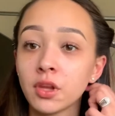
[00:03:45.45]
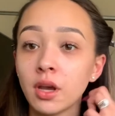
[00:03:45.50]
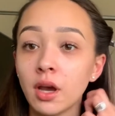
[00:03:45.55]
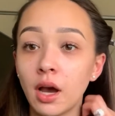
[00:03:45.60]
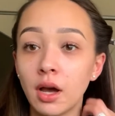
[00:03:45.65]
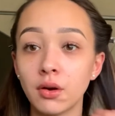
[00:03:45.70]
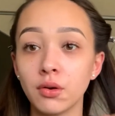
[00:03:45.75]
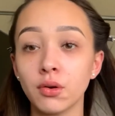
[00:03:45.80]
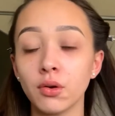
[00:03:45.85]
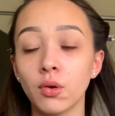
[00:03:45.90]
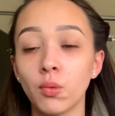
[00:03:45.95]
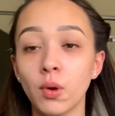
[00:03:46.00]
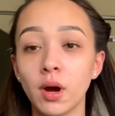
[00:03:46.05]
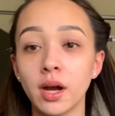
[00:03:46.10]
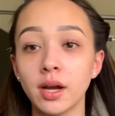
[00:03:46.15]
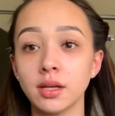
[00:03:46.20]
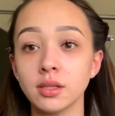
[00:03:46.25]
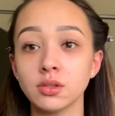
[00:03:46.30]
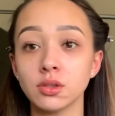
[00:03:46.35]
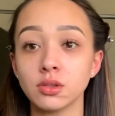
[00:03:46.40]
I don't know why,
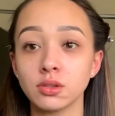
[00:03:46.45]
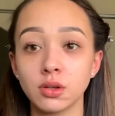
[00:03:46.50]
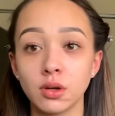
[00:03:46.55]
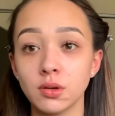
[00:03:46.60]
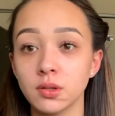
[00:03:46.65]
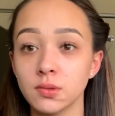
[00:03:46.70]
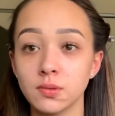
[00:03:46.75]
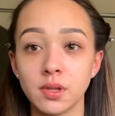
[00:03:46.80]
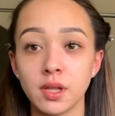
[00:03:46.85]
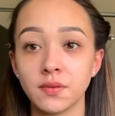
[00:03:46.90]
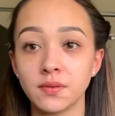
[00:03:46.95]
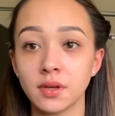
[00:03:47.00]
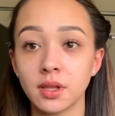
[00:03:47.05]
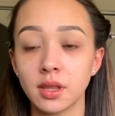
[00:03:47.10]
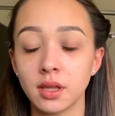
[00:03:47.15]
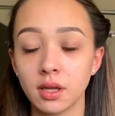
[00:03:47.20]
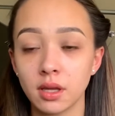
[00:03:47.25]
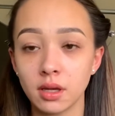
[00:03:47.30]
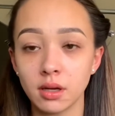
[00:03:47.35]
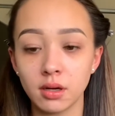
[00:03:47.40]
it just goes with
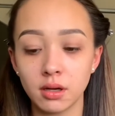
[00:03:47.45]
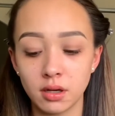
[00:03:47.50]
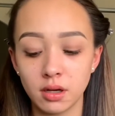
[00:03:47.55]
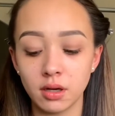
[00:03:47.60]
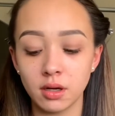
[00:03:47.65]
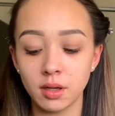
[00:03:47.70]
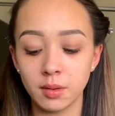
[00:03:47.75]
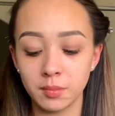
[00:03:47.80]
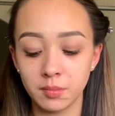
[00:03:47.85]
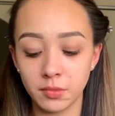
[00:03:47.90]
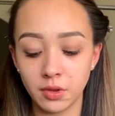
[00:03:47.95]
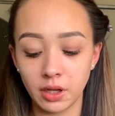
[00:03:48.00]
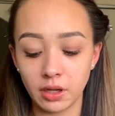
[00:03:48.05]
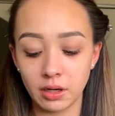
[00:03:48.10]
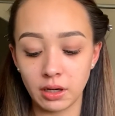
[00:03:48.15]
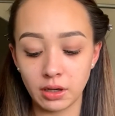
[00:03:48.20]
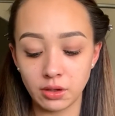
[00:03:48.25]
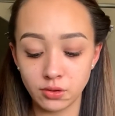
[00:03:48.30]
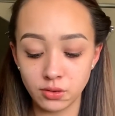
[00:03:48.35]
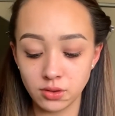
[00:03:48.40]
everything that
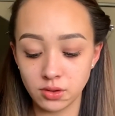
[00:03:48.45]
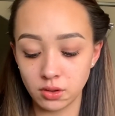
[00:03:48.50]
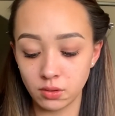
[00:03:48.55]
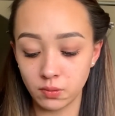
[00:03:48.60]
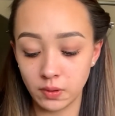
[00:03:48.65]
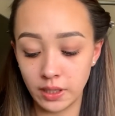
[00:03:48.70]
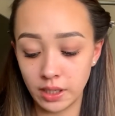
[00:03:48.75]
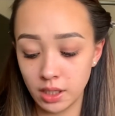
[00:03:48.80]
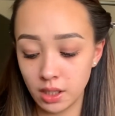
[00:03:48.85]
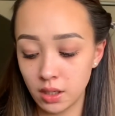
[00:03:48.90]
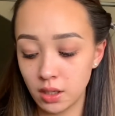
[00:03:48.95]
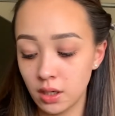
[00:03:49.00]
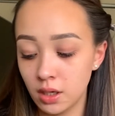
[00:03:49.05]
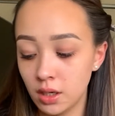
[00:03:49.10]
I usually wear.